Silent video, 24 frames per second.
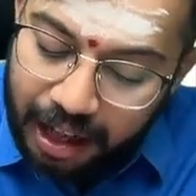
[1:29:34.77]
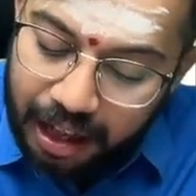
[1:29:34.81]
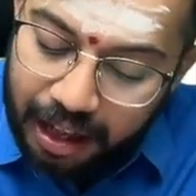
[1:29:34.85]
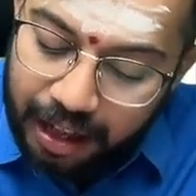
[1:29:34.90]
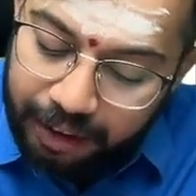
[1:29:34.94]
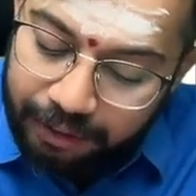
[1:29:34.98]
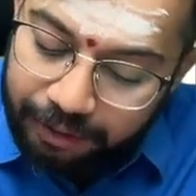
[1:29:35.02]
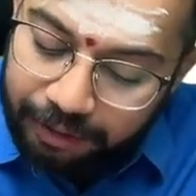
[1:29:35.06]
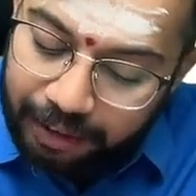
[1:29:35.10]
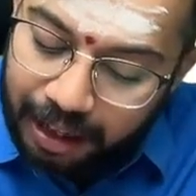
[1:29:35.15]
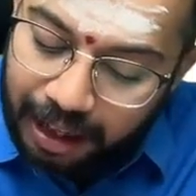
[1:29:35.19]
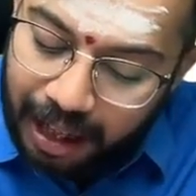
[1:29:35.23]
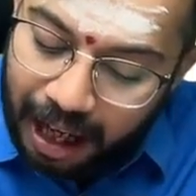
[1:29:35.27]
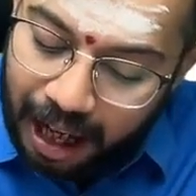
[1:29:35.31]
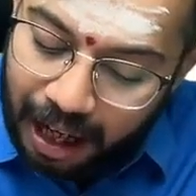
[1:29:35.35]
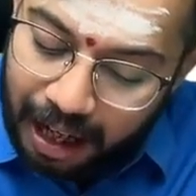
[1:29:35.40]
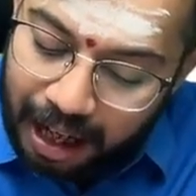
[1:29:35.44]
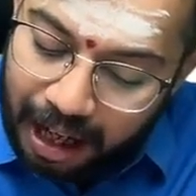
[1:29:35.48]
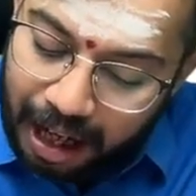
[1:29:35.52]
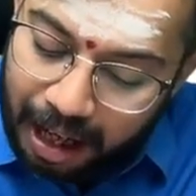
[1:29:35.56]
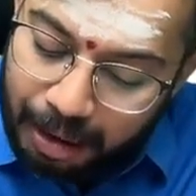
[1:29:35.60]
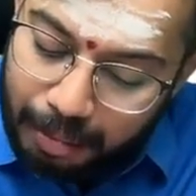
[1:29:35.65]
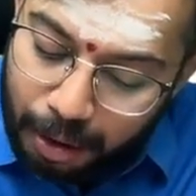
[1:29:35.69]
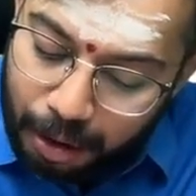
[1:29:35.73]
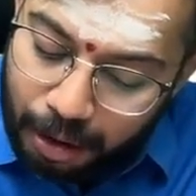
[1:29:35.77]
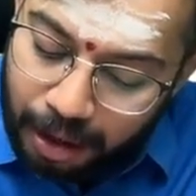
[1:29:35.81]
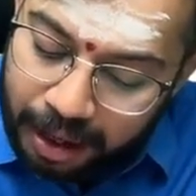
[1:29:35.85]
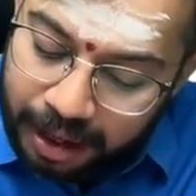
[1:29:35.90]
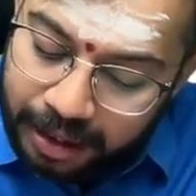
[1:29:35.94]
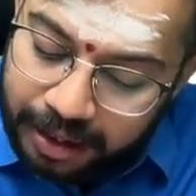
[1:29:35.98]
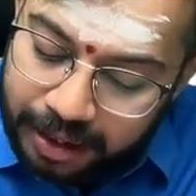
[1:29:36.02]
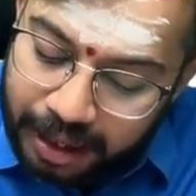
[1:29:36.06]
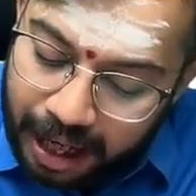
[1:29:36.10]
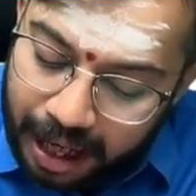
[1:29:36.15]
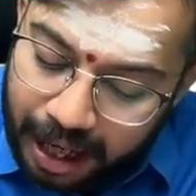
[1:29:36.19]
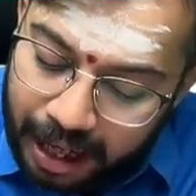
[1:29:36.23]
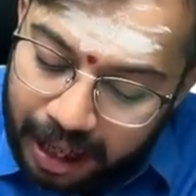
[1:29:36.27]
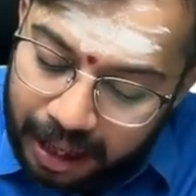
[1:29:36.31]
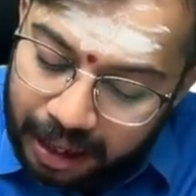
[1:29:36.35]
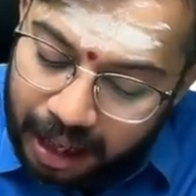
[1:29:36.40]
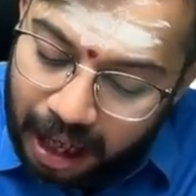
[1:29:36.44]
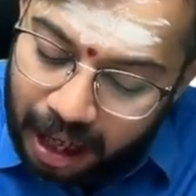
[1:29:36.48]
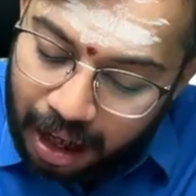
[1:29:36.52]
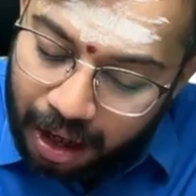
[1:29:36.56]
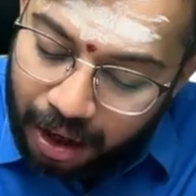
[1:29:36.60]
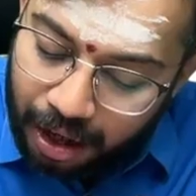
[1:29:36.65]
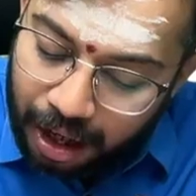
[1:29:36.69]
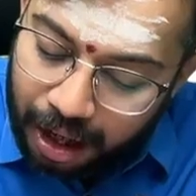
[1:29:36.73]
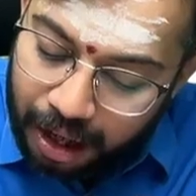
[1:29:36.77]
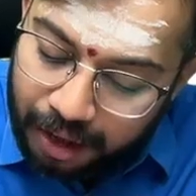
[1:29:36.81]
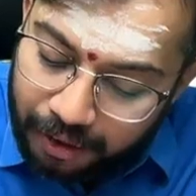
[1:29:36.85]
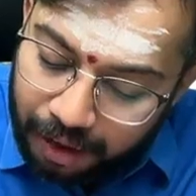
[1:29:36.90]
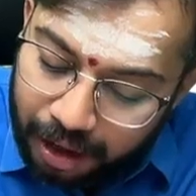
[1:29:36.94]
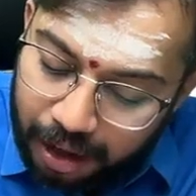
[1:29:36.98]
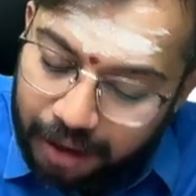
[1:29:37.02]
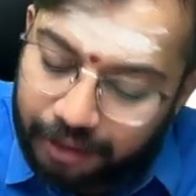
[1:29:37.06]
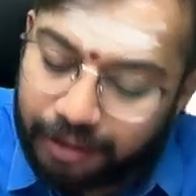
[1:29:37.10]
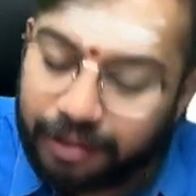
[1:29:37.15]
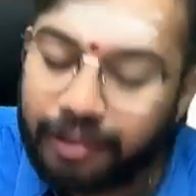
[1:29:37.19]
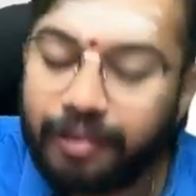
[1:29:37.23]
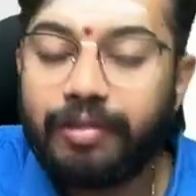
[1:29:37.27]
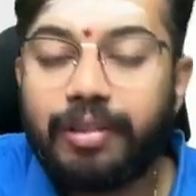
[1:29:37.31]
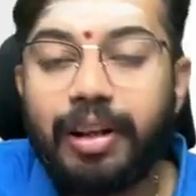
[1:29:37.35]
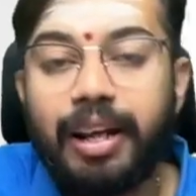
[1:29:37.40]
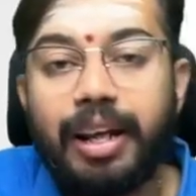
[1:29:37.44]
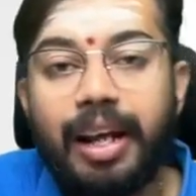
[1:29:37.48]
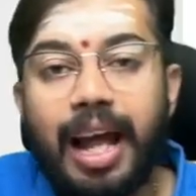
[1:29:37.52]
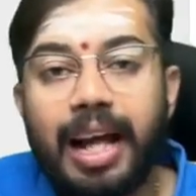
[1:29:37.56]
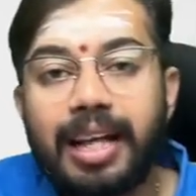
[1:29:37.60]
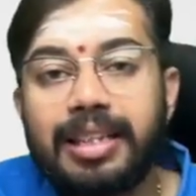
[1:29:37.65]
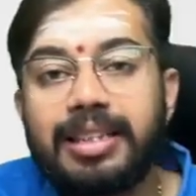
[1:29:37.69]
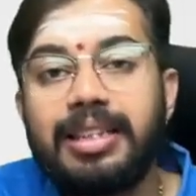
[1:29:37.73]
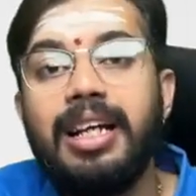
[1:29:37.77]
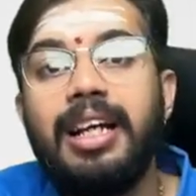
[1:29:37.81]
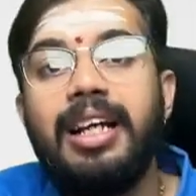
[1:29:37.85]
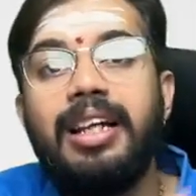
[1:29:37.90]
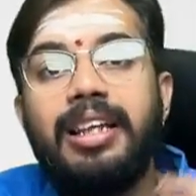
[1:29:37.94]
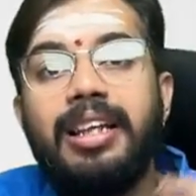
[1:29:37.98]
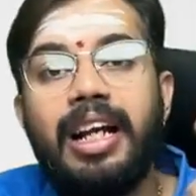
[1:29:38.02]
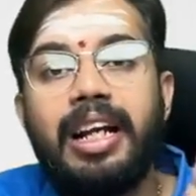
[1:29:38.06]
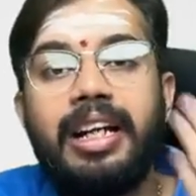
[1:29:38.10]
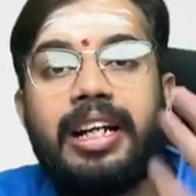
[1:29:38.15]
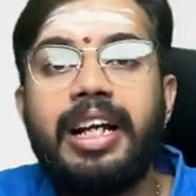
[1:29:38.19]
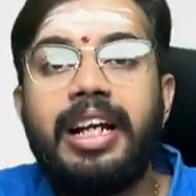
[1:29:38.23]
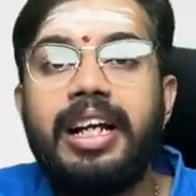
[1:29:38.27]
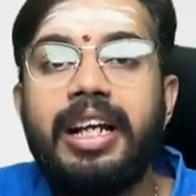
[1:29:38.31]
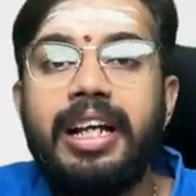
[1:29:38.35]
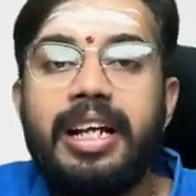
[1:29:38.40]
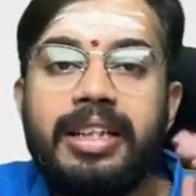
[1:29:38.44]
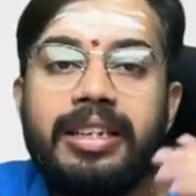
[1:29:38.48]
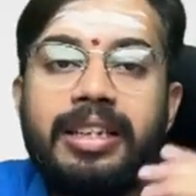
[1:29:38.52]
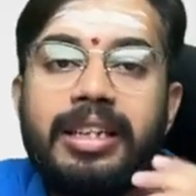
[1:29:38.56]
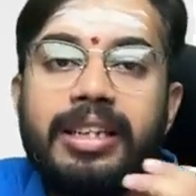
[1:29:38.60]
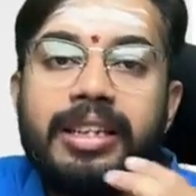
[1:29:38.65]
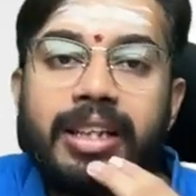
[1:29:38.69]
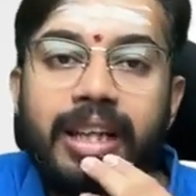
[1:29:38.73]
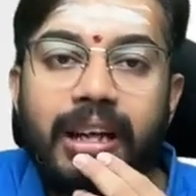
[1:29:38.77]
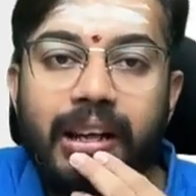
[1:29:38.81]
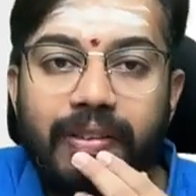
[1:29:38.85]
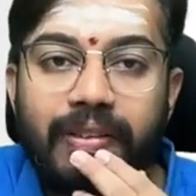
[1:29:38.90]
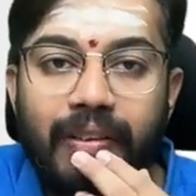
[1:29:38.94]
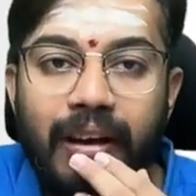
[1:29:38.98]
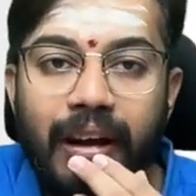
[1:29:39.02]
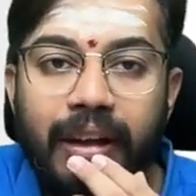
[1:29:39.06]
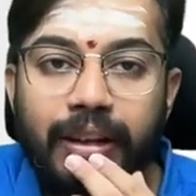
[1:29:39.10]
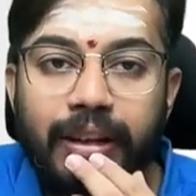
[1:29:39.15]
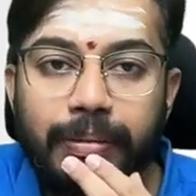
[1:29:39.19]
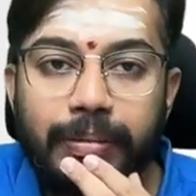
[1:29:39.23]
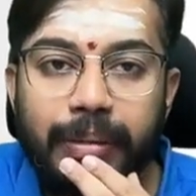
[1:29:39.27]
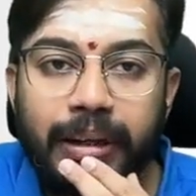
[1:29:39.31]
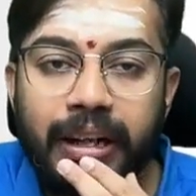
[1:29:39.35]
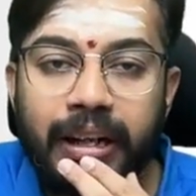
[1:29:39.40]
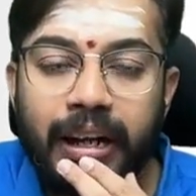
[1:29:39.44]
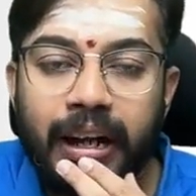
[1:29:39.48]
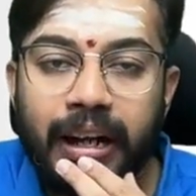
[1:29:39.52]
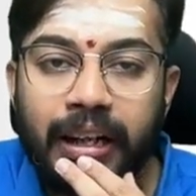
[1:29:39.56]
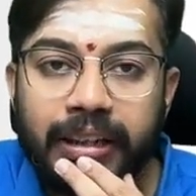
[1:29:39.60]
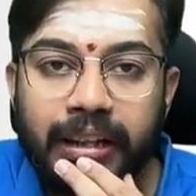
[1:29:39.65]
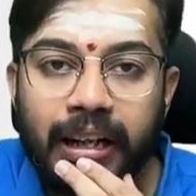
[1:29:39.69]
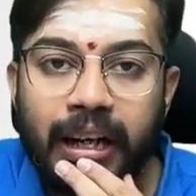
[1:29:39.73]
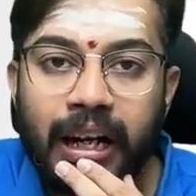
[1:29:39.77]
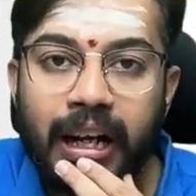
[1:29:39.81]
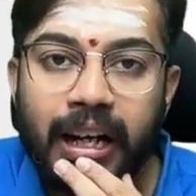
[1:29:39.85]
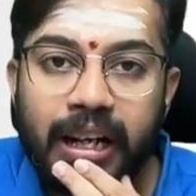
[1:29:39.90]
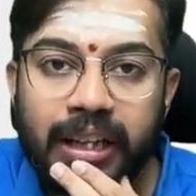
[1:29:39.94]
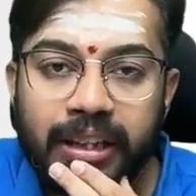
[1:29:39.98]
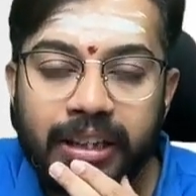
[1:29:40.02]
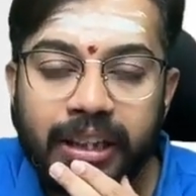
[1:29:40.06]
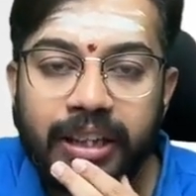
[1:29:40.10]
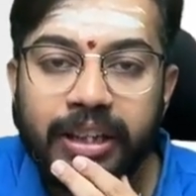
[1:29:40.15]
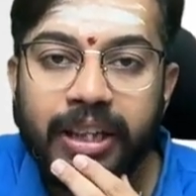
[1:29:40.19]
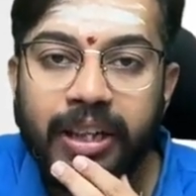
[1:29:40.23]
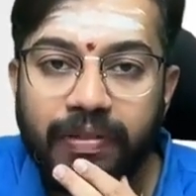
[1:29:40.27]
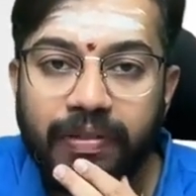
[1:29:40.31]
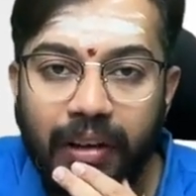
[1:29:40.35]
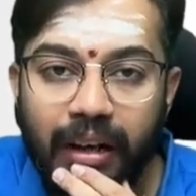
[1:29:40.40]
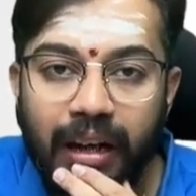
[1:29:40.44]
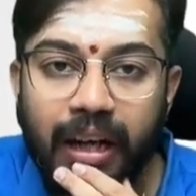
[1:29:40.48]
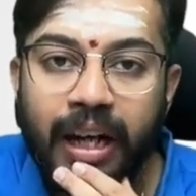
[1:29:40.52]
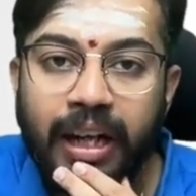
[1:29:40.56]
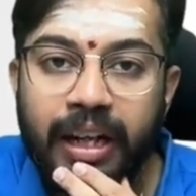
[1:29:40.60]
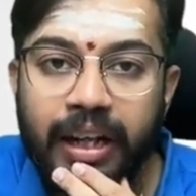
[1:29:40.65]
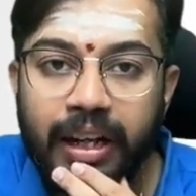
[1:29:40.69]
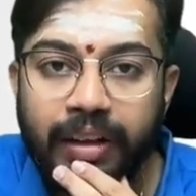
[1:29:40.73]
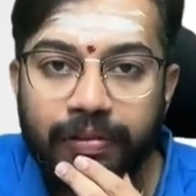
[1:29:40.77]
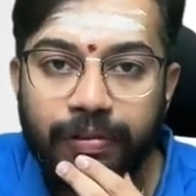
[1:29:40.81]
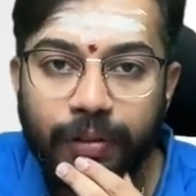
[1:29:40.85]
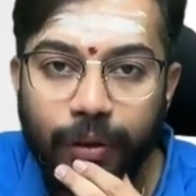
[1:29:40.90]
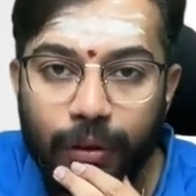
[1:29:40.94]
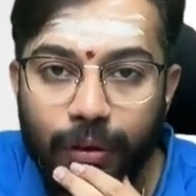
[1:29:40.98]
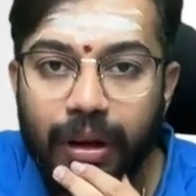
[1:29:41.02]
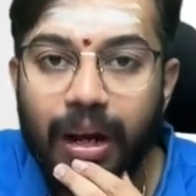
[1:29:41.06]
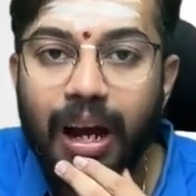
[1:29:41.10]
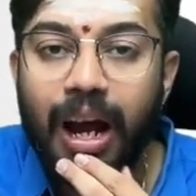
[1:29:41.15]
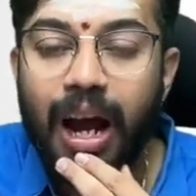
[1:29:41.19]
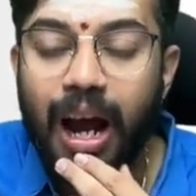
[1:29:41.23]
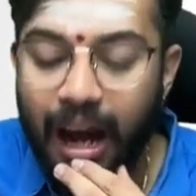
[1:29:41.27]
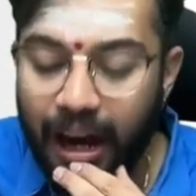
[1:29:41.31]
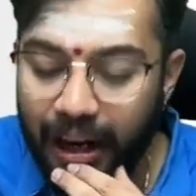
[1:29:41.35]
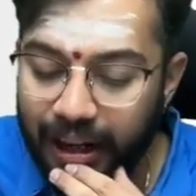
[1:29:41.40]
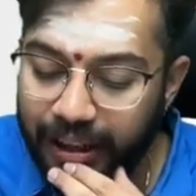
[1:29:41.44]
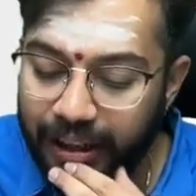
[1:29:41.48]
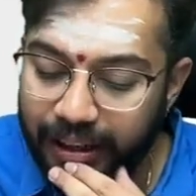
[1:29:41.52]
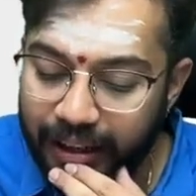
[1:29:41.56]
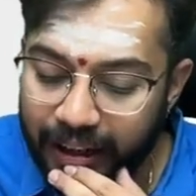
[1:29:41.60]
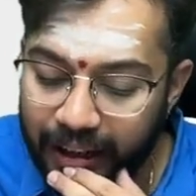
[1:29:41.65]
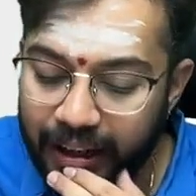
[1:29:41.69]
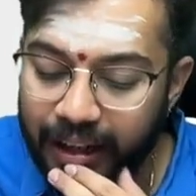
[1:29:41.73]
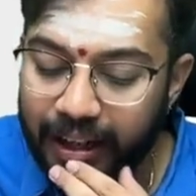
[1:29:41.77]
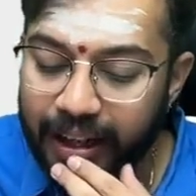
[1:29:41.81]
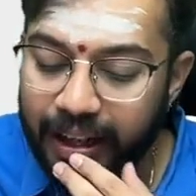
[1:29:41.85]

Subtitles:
if that higher amount is greater than or equal to 50 lakhs, then TDS is required to be deducted under section 194 IA.